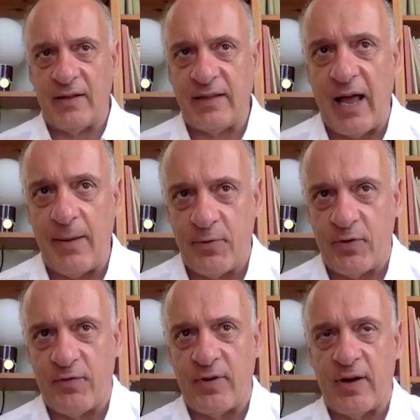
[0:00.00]
times
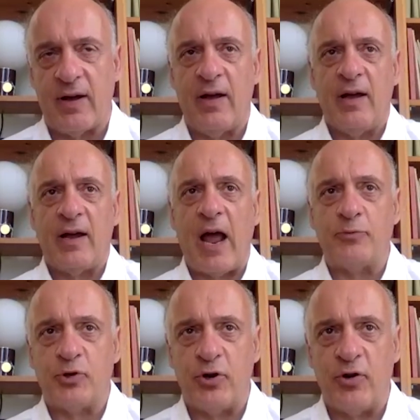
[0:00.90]
of
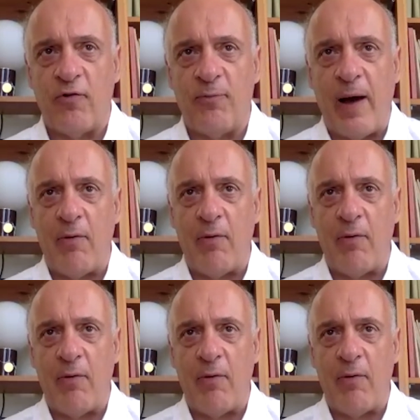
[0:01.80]
capturing of
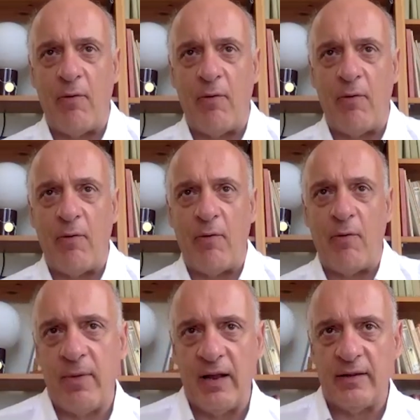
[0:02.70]
power from
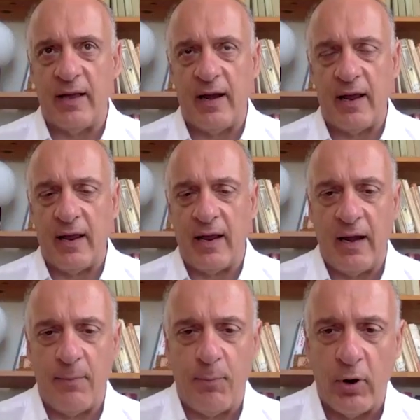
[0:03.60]
the military
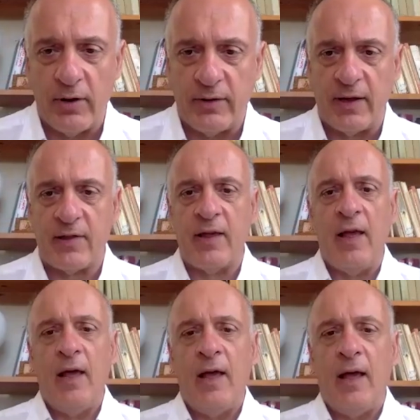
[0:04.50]
in politics.
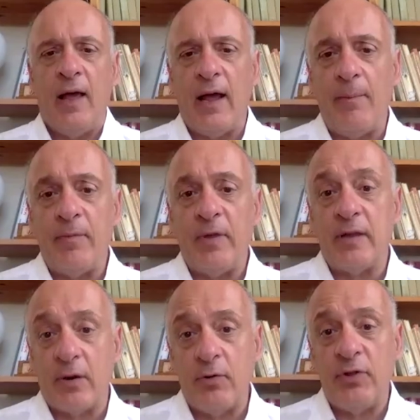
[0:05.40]
It's
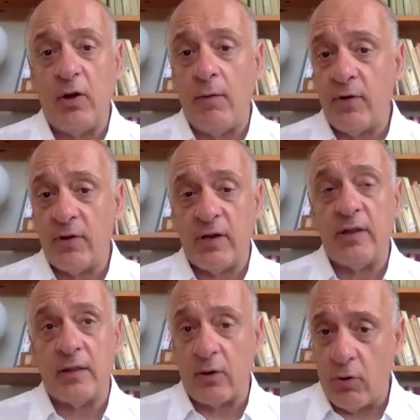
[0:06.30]
a good thing, obviously,
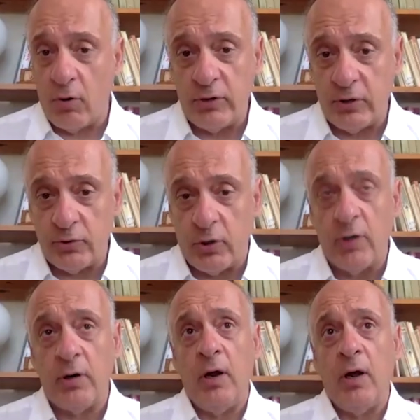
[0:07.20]
that the Golden
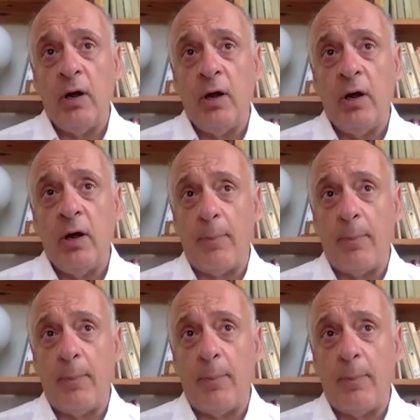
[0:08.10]
Dawn, apart from a